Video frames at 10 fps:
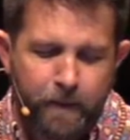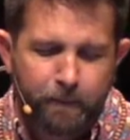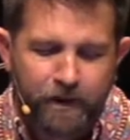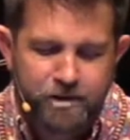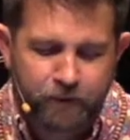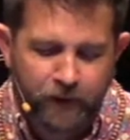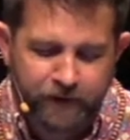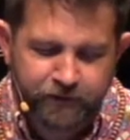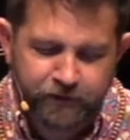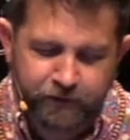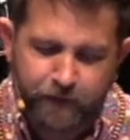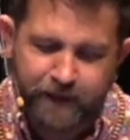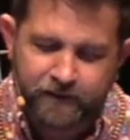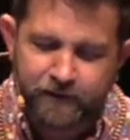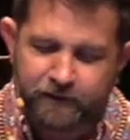Much of what is
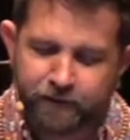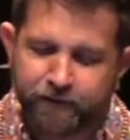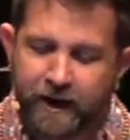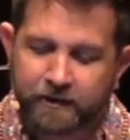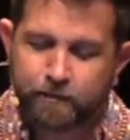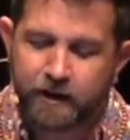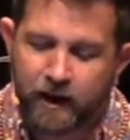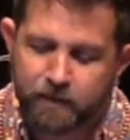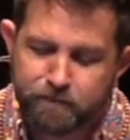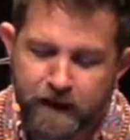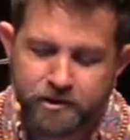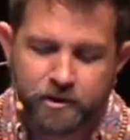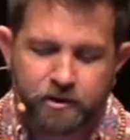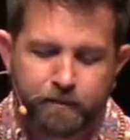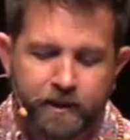expected is in fact beyond
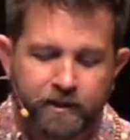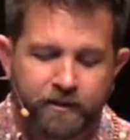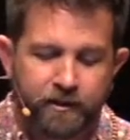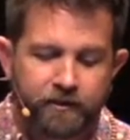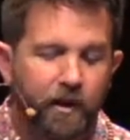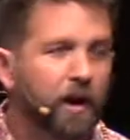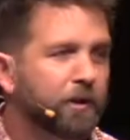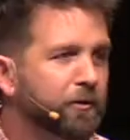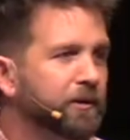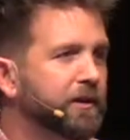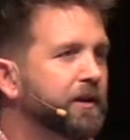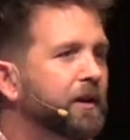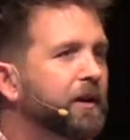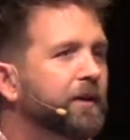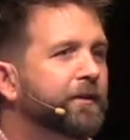measure because it is utterly
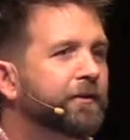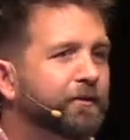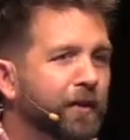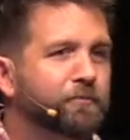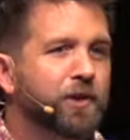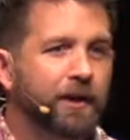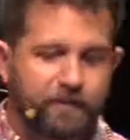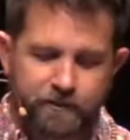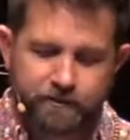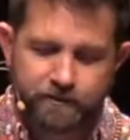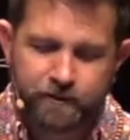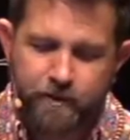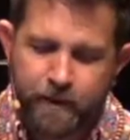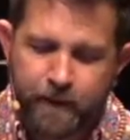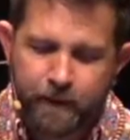subjective.
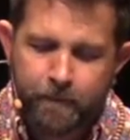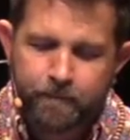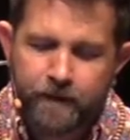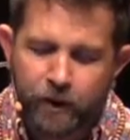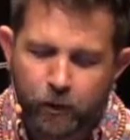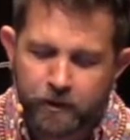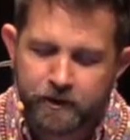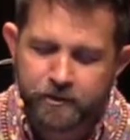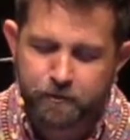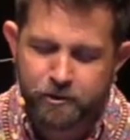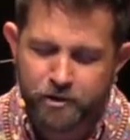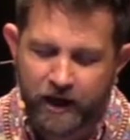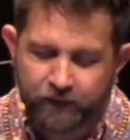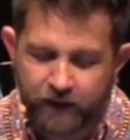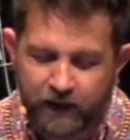The ordinance
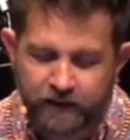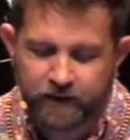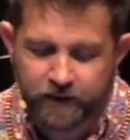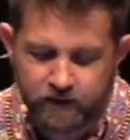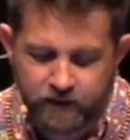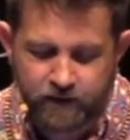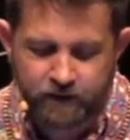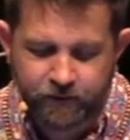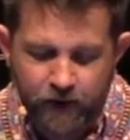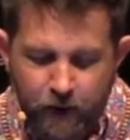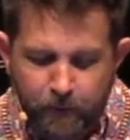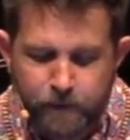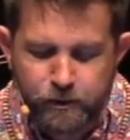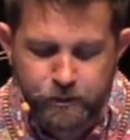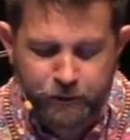projects an ideal of
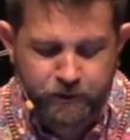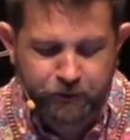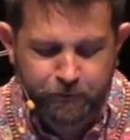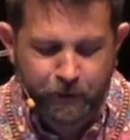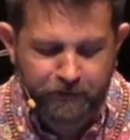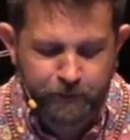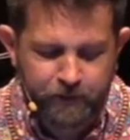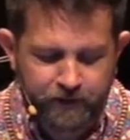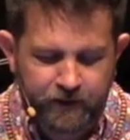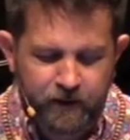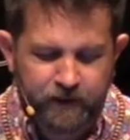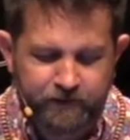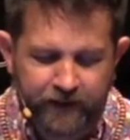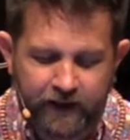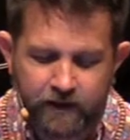mutual responsibility
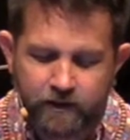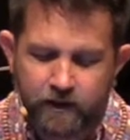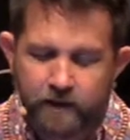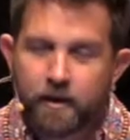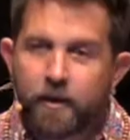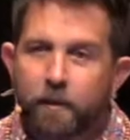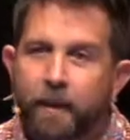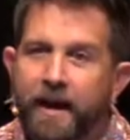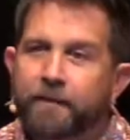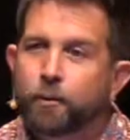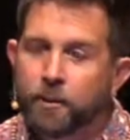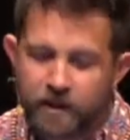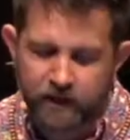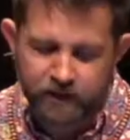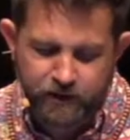attained by
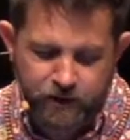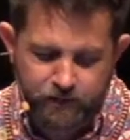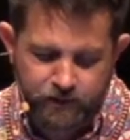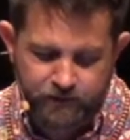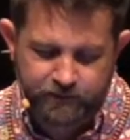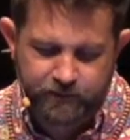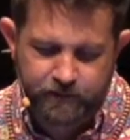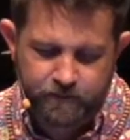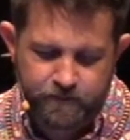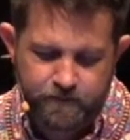everyone in the community.